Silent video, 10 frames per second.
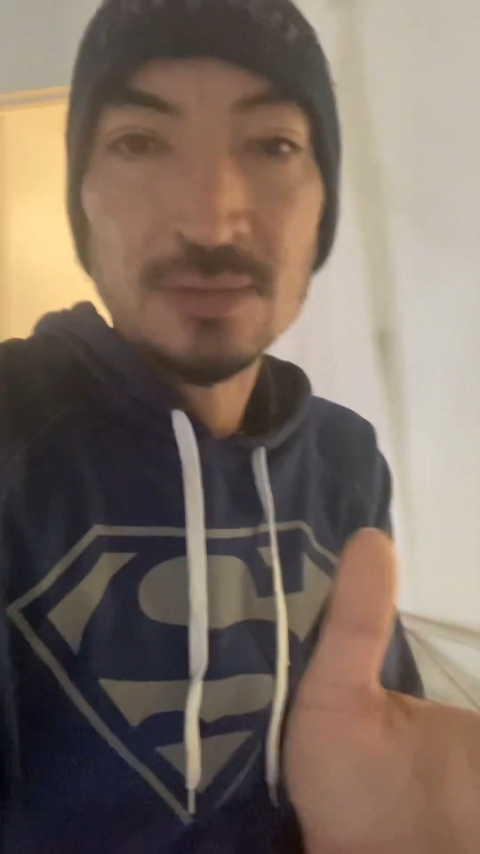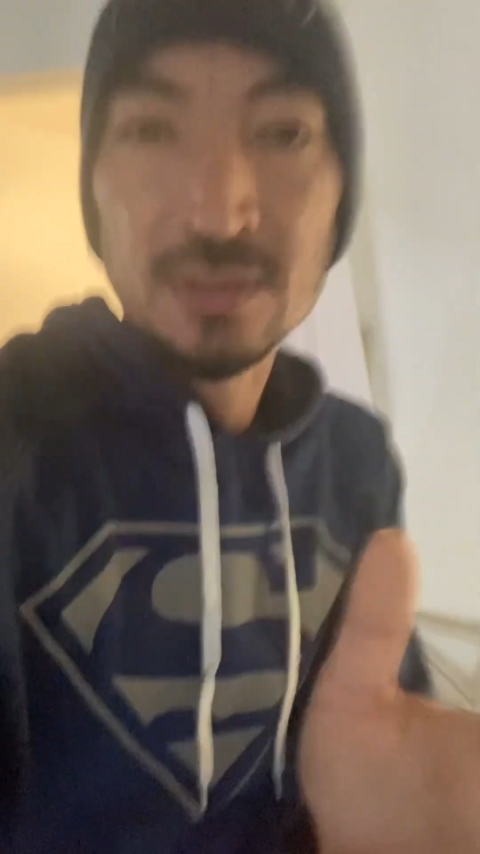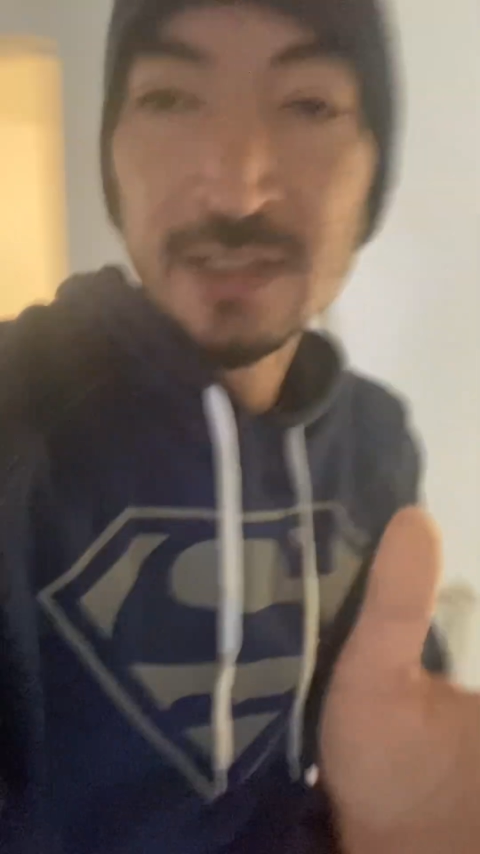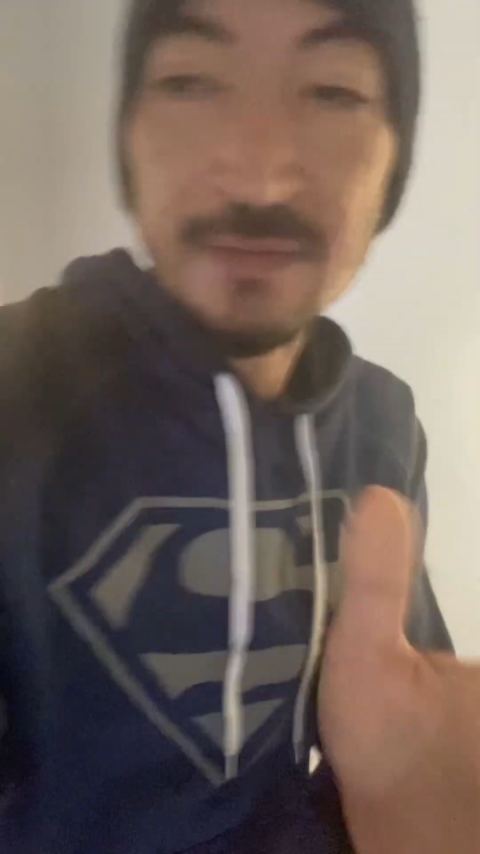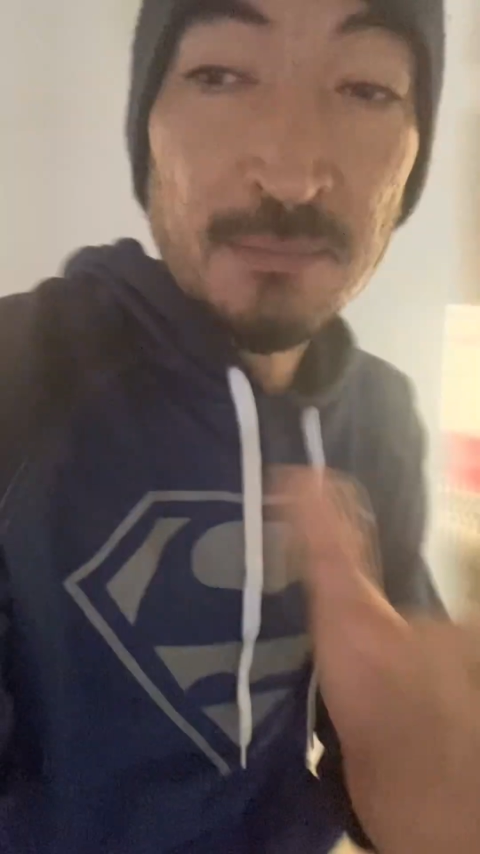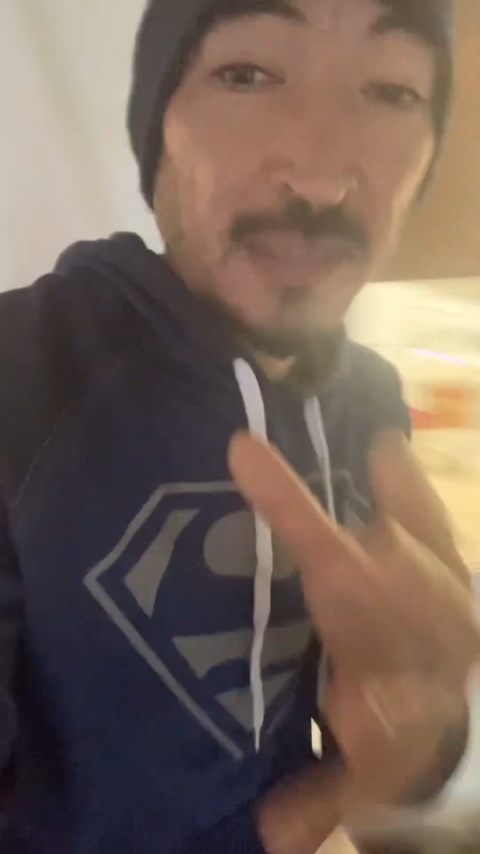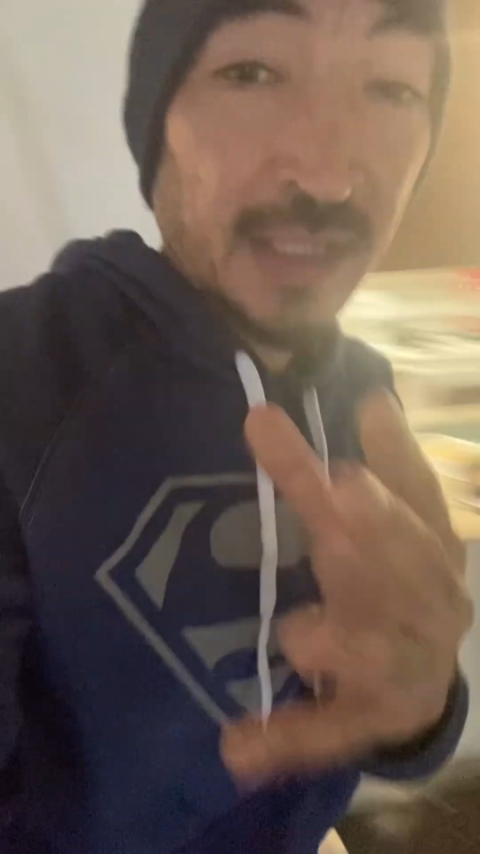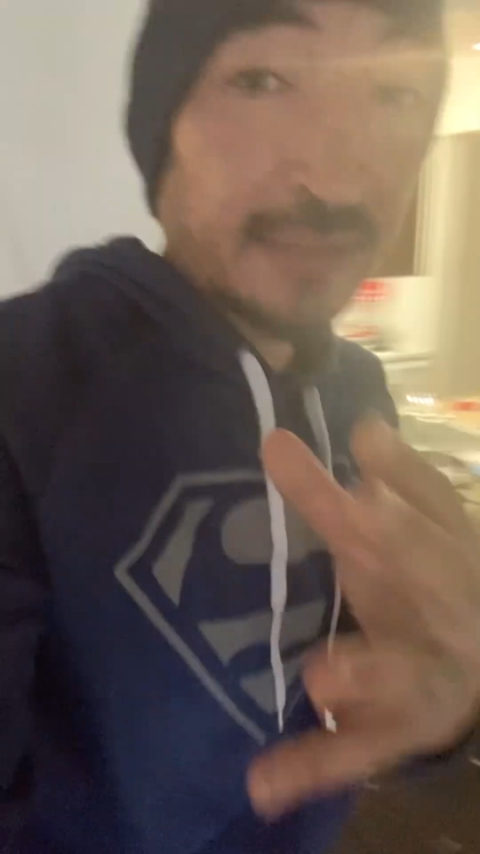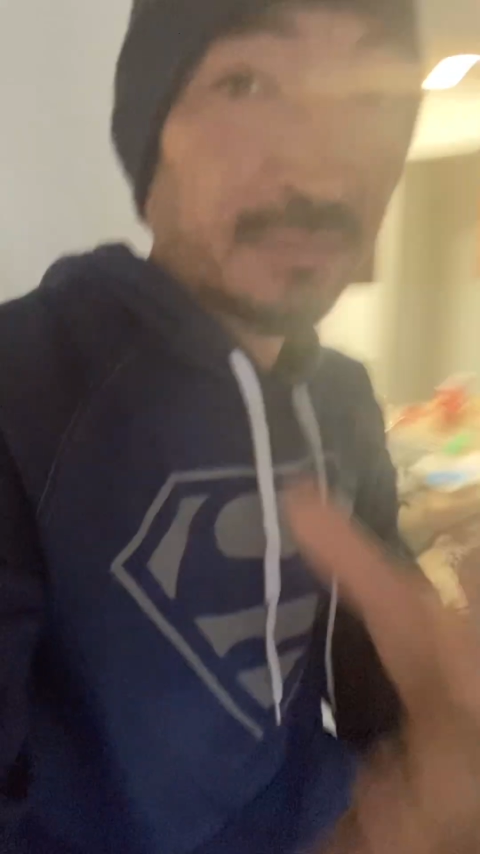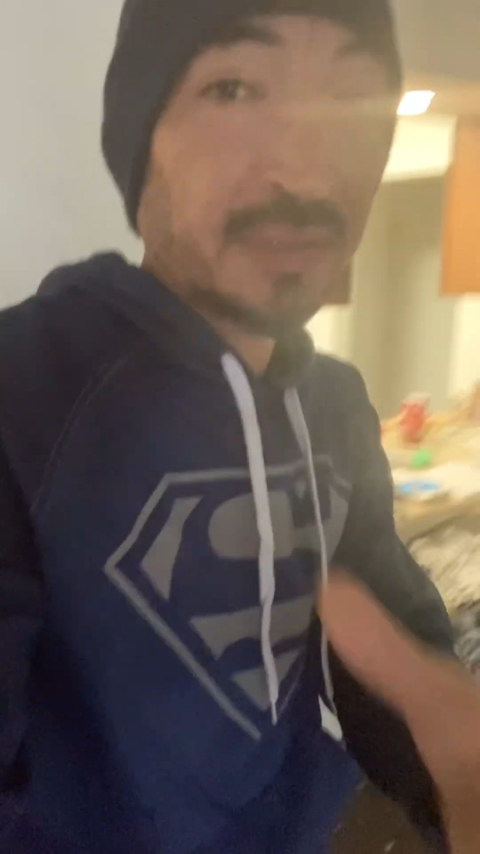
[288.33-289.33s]
I have
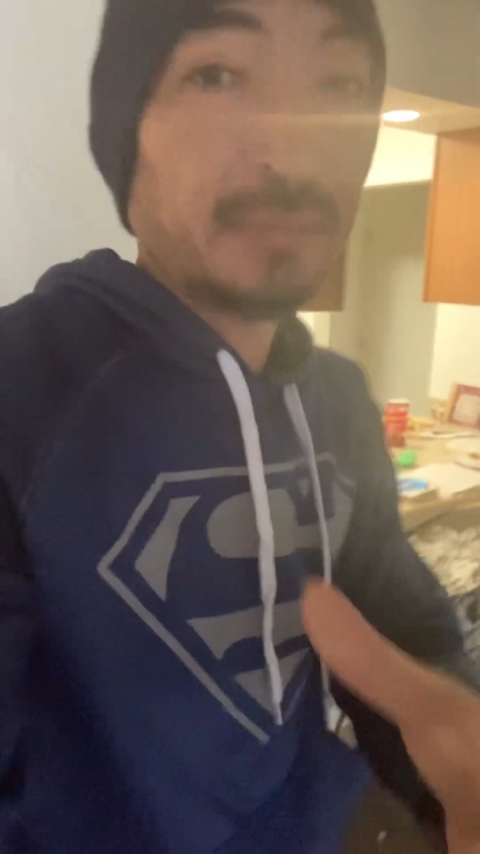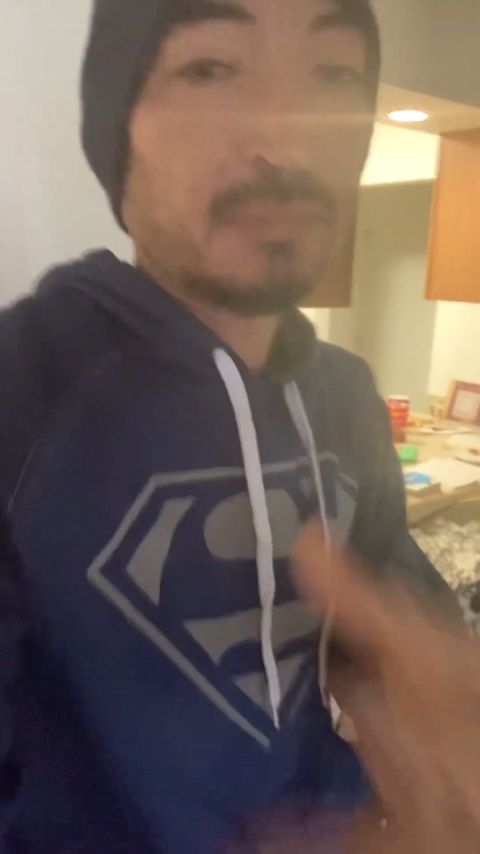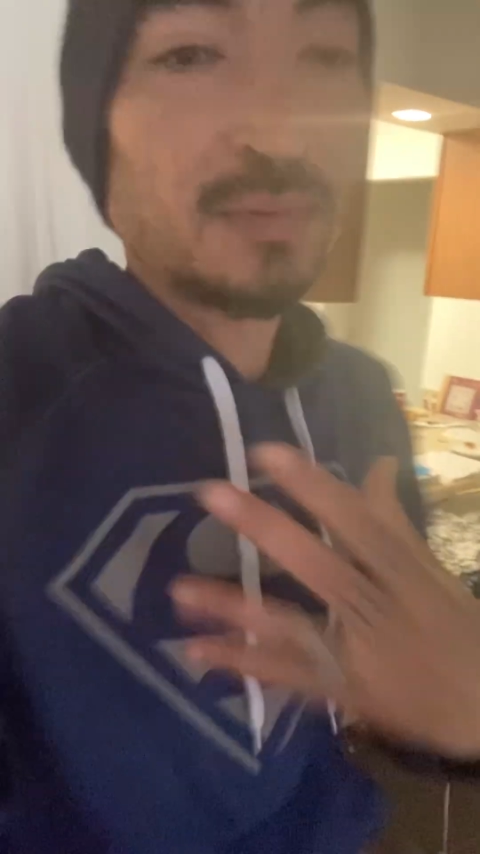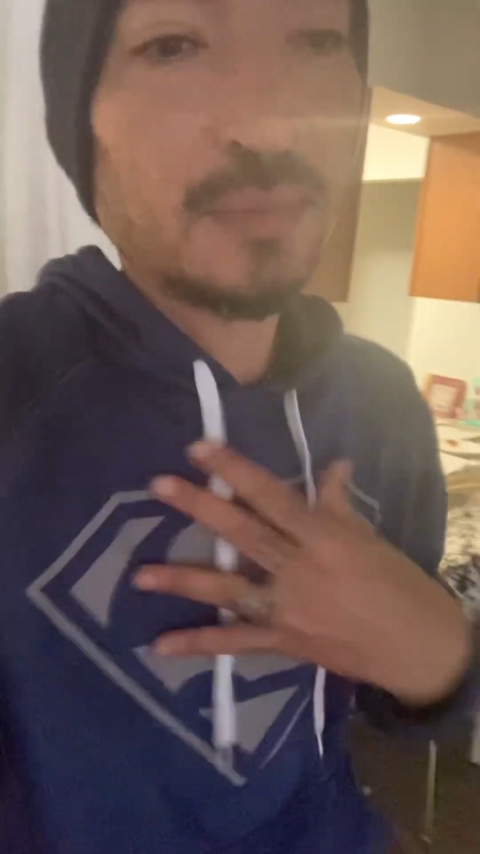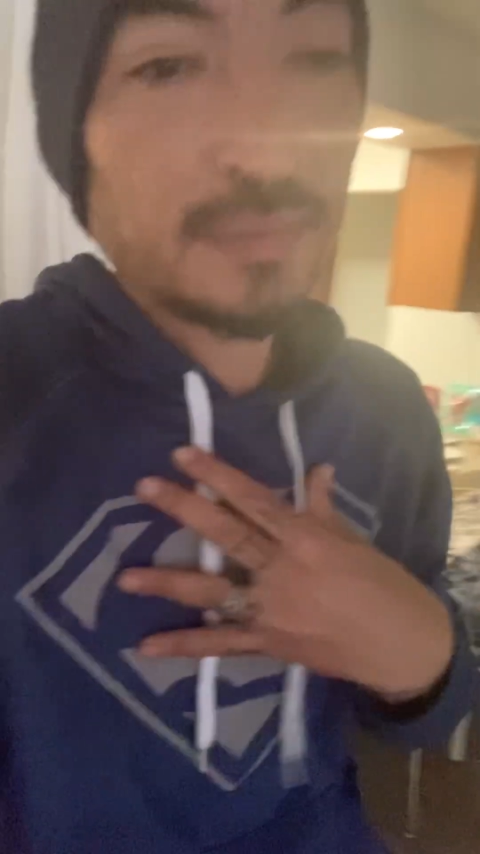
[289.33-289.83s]
my people